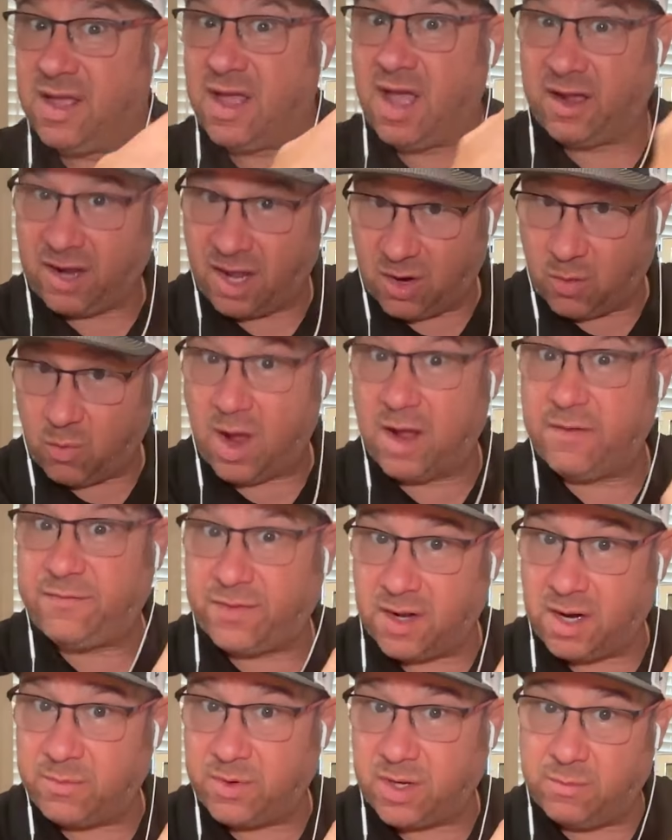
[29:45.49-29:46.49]
I got a wife
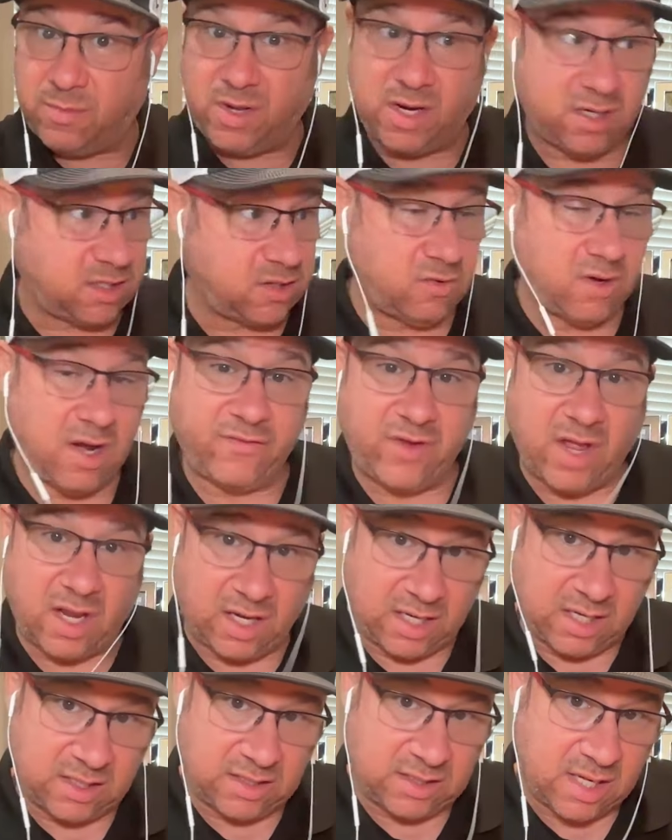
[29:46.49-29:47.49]
that I'm committed to, and I've got
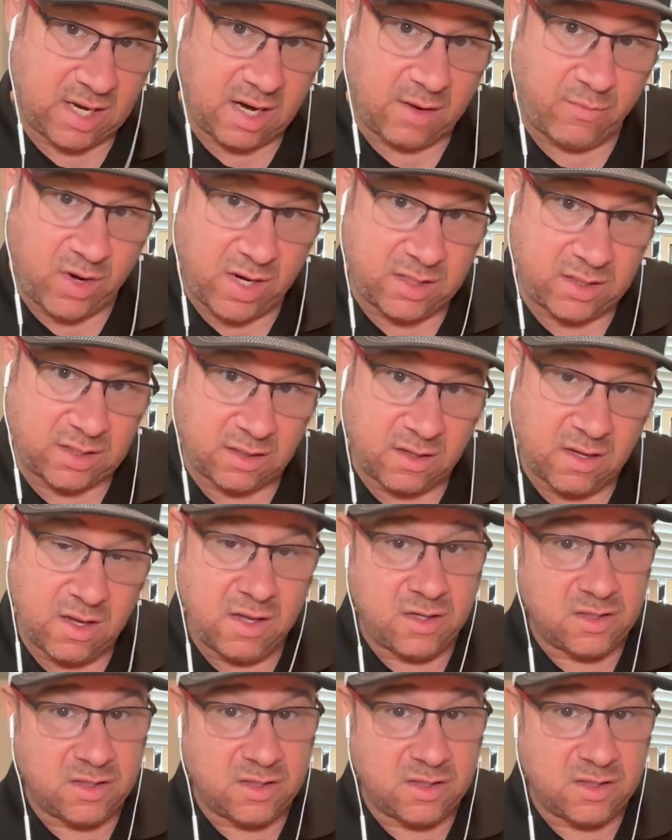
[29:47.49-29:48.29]
kids that I'm raising.